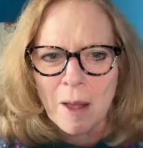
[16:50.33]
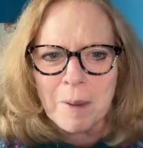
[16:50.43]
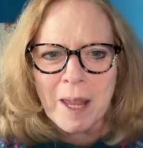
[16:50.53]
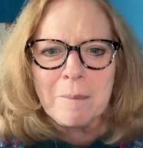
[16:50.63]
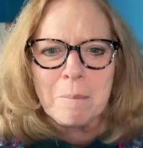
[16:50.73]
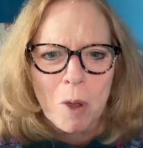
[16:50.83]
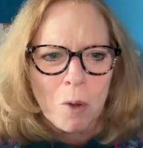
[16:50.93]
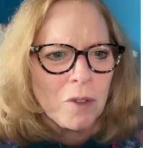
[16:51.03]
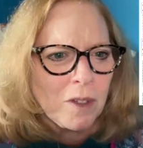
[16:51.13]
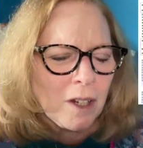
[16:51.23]
In
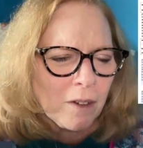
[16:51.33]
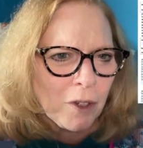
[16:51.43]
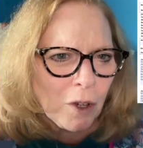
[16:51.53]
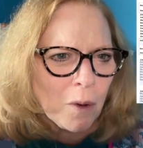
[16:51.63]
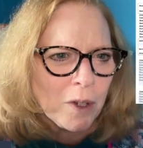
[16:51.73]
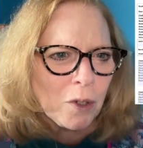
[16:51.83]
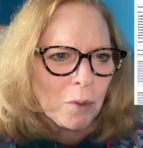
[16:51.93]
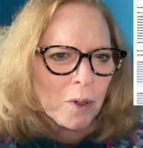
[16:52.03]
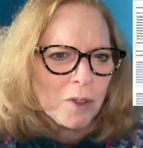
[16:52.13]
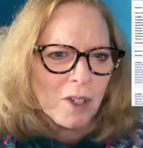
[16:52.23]
most, if you're going
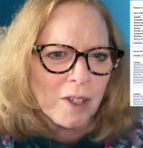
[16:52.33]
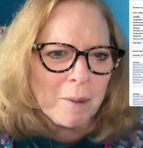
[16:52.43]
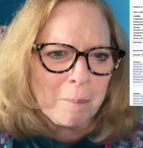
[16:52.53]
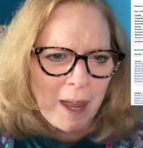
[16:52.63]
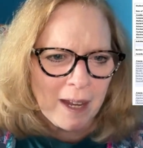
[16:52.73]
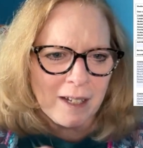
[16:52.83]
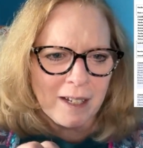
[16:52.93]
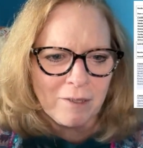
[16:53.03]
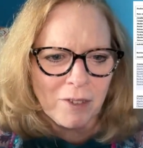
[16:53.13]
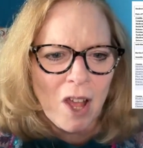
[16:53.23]
towards a
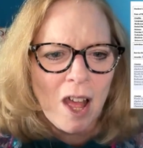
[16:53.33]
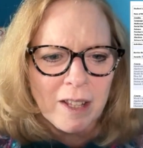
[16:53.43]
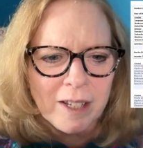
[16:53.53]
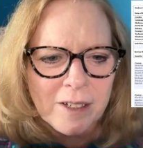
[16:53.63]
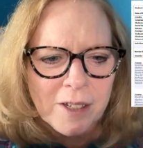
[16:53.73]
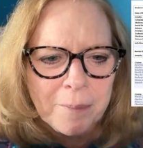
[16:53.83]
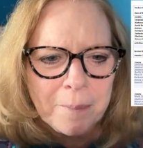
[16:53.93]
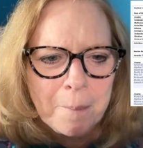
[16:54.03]
competitive college.